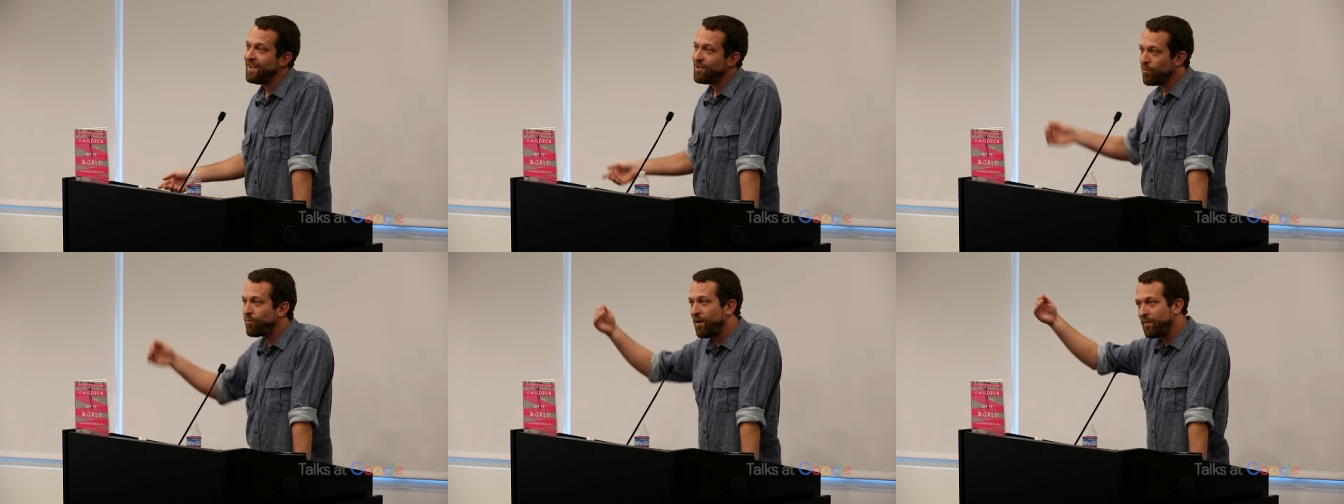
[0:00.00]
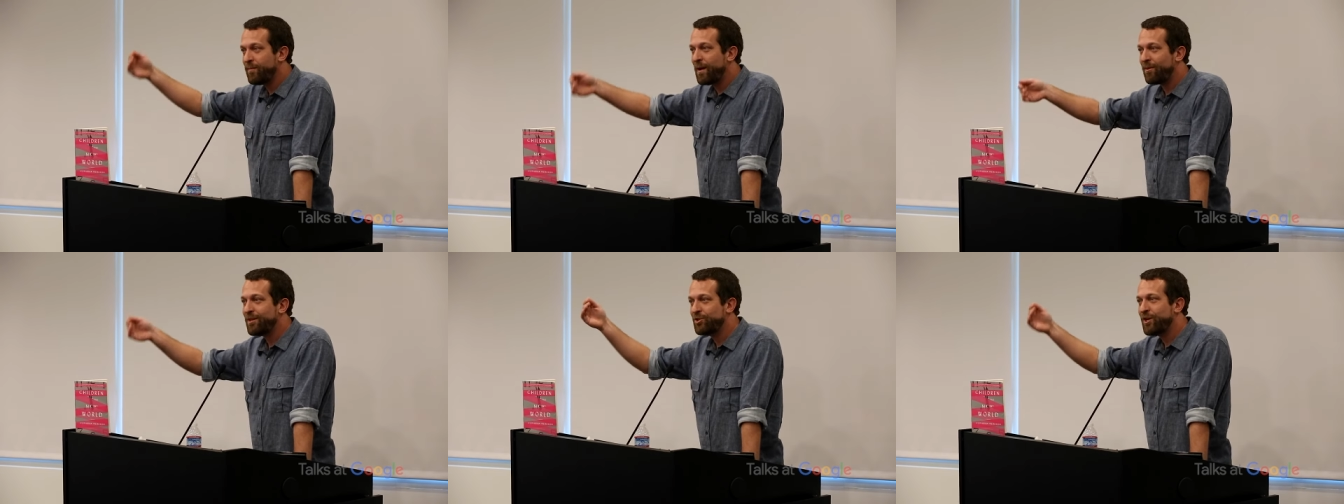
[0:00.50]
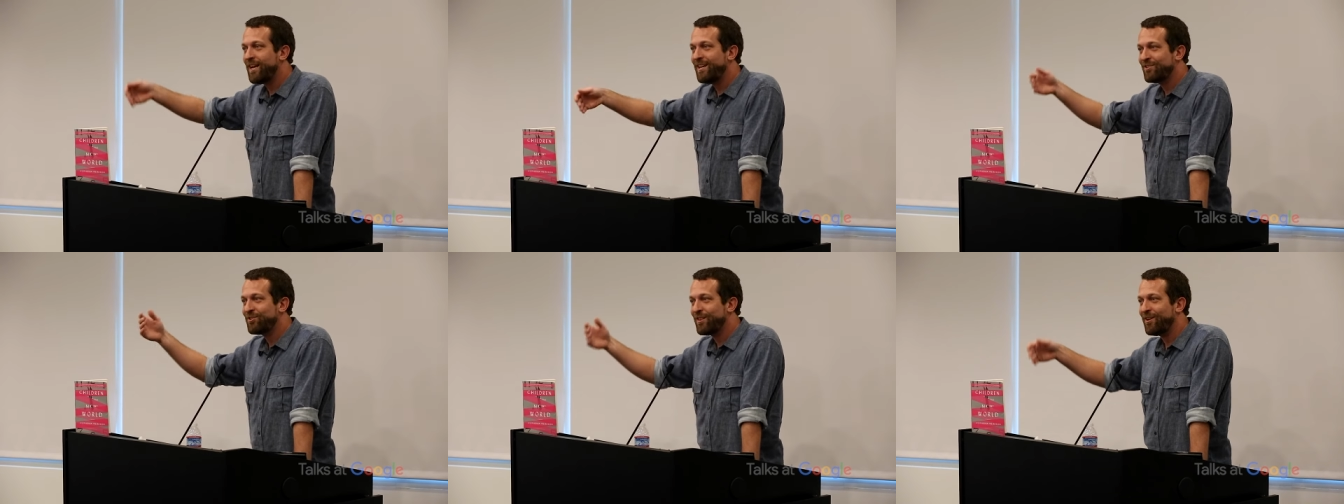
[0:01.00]
you'll probably be able to
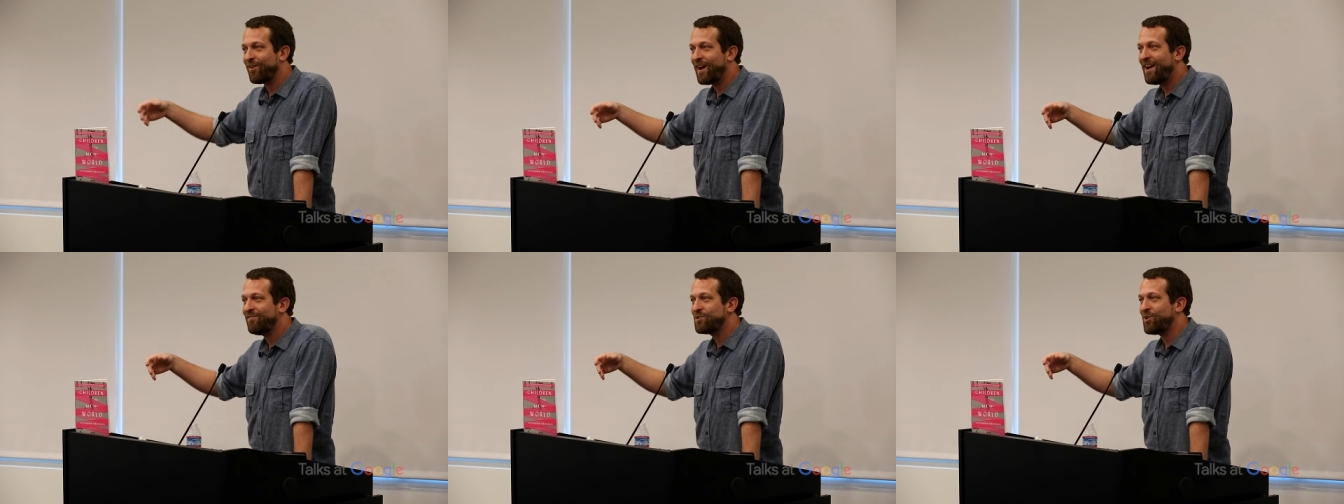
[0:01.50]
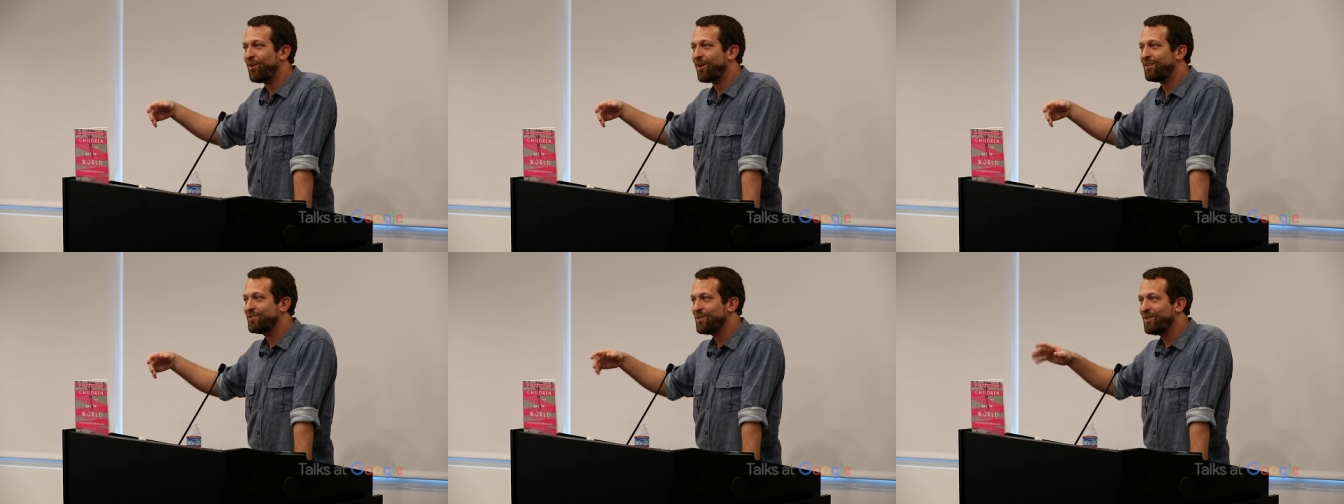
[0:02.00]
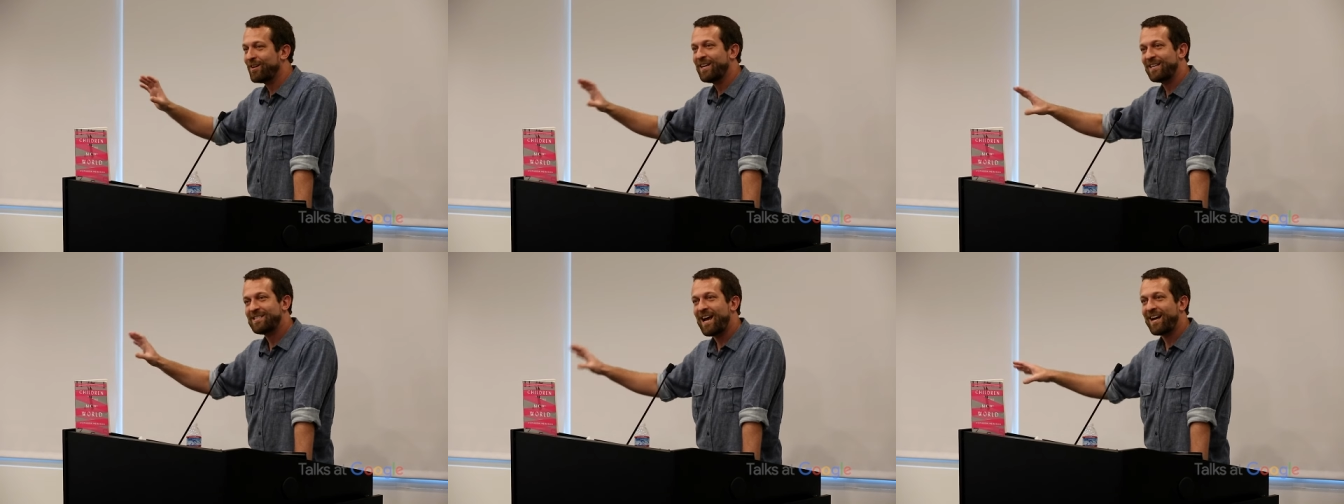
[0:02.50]
change their avatar to look
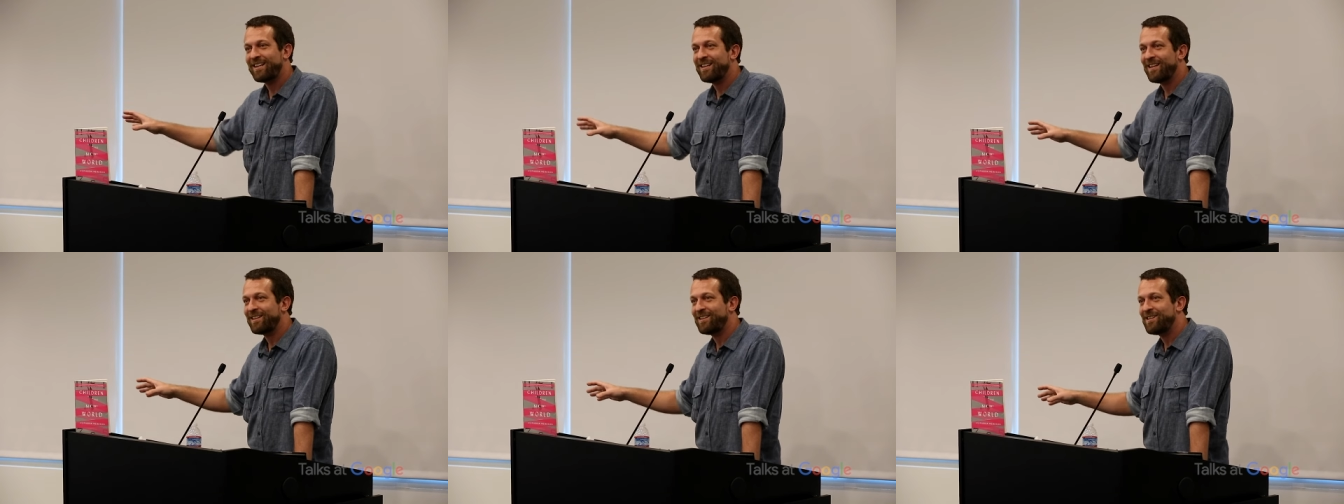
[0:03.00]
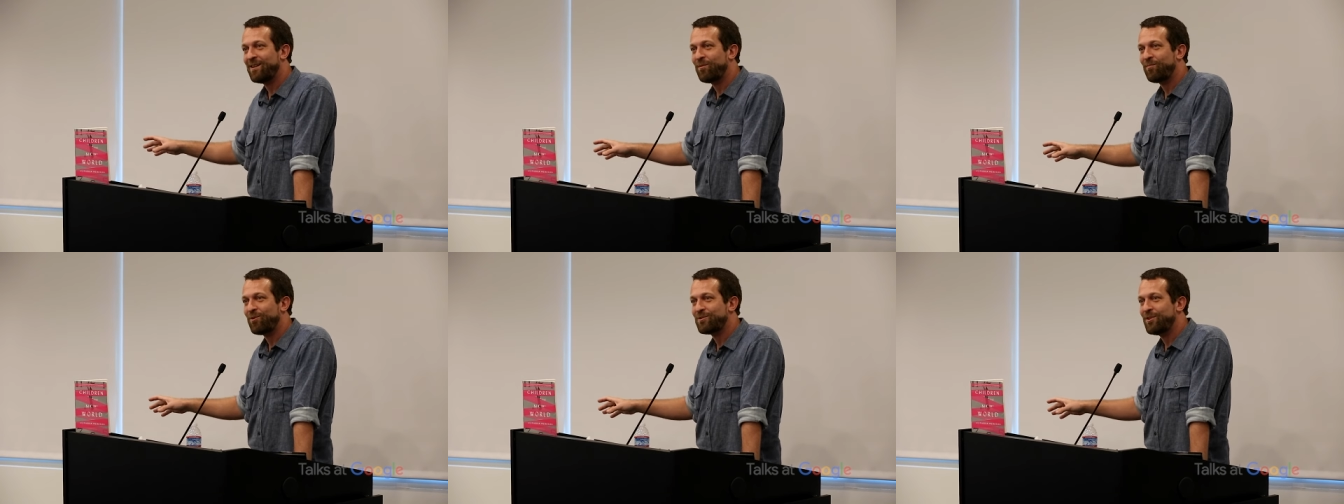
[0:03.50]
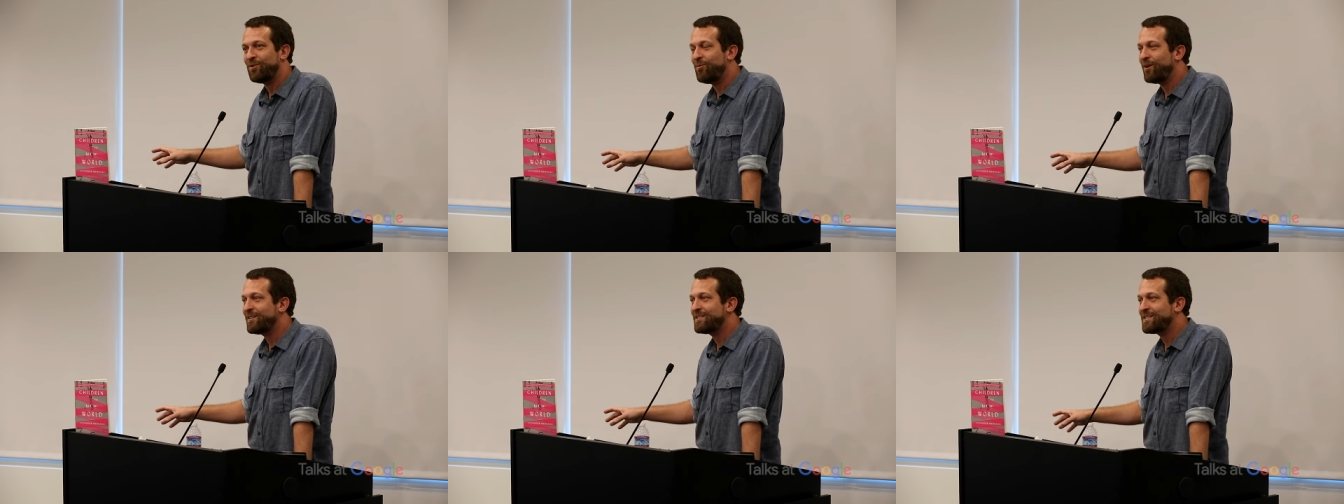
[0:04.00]
exactly like the type of person you
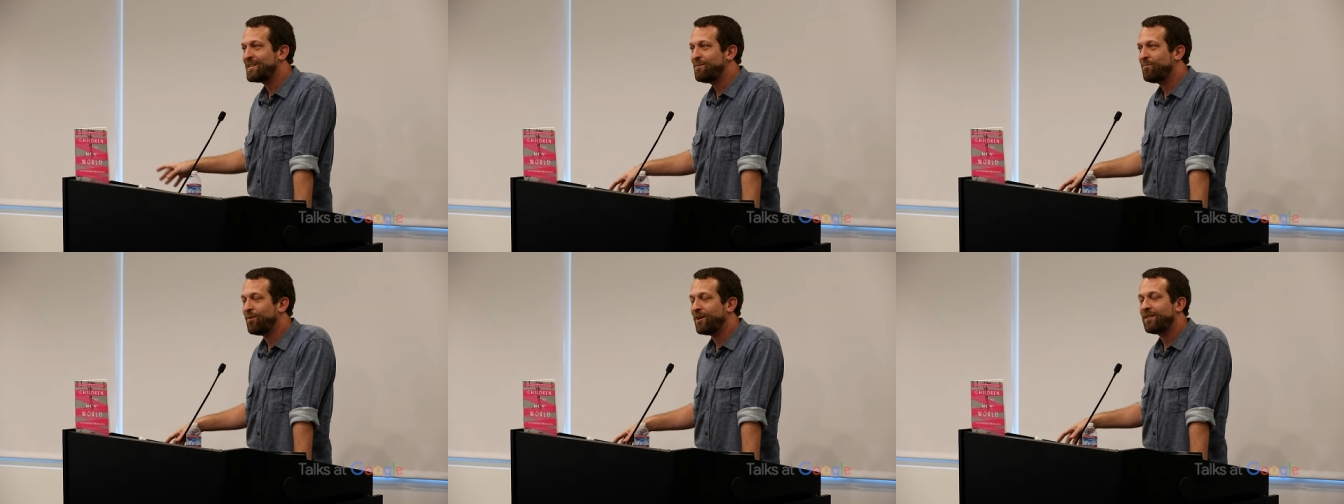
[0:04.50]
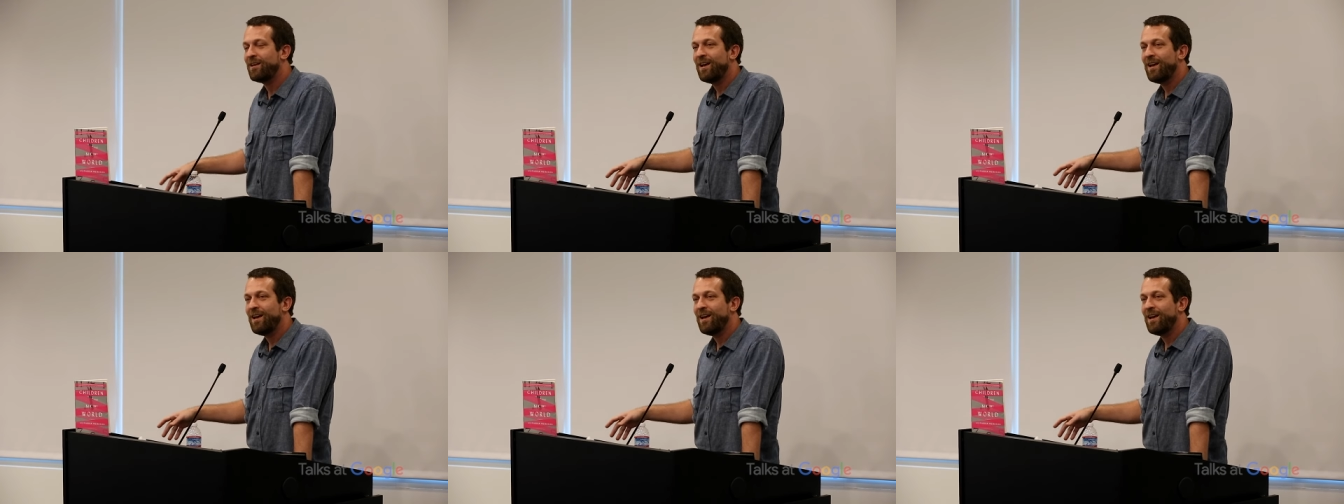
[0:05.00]
want to sleep with,